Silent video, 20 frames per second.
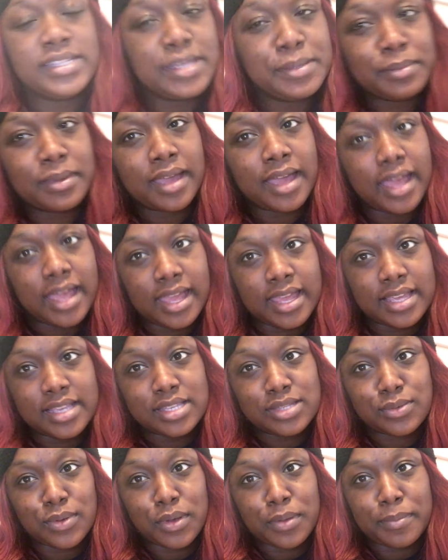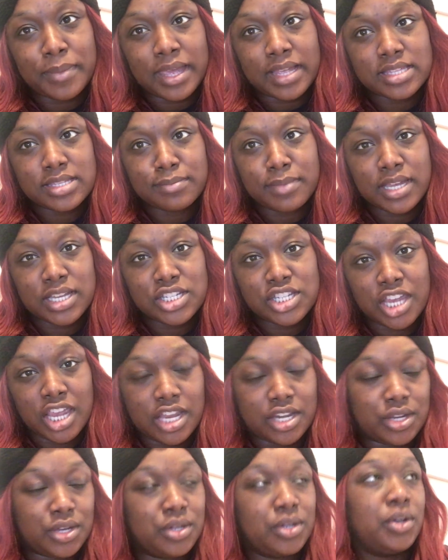up, guys? Welcome back to my
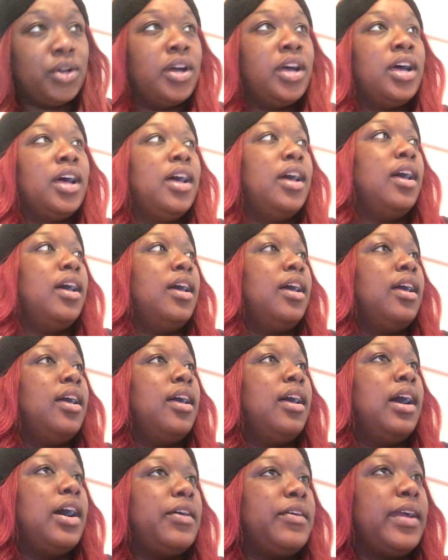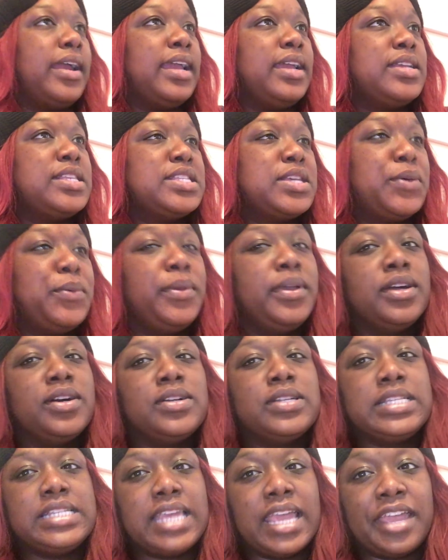channel. Alright, so we
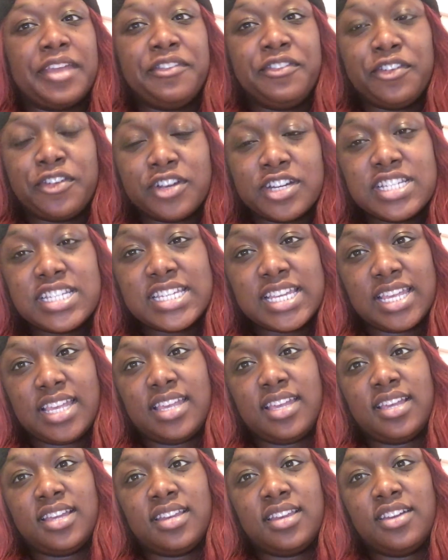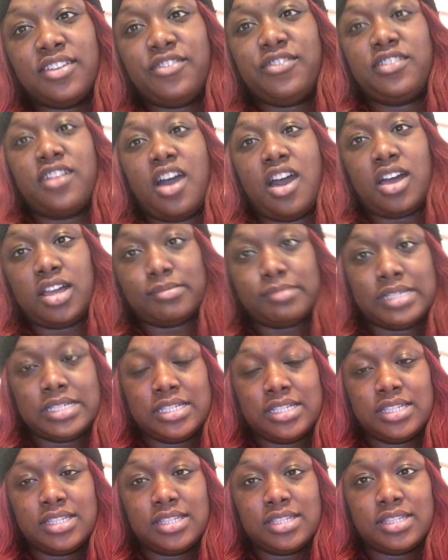on day 14 of
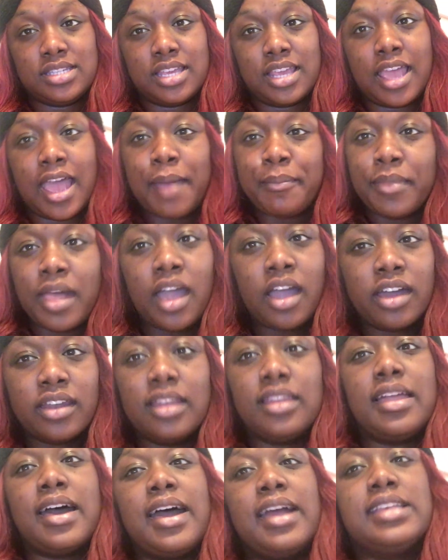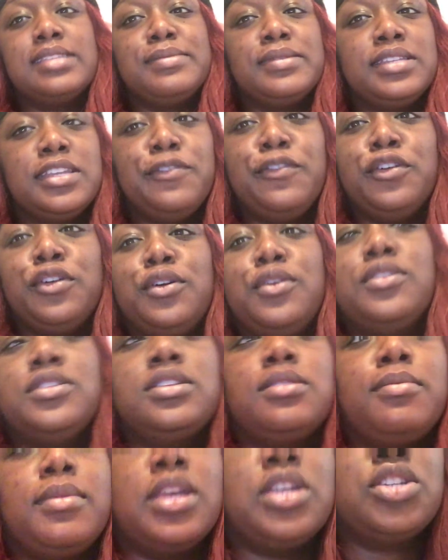Vlogmas. I'm not gonna lie, it's been difficult
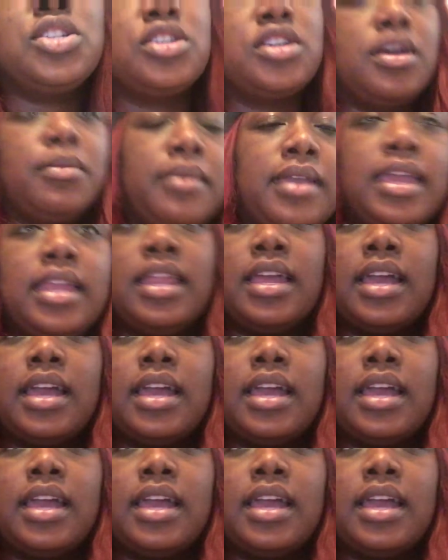to make sure I'm getting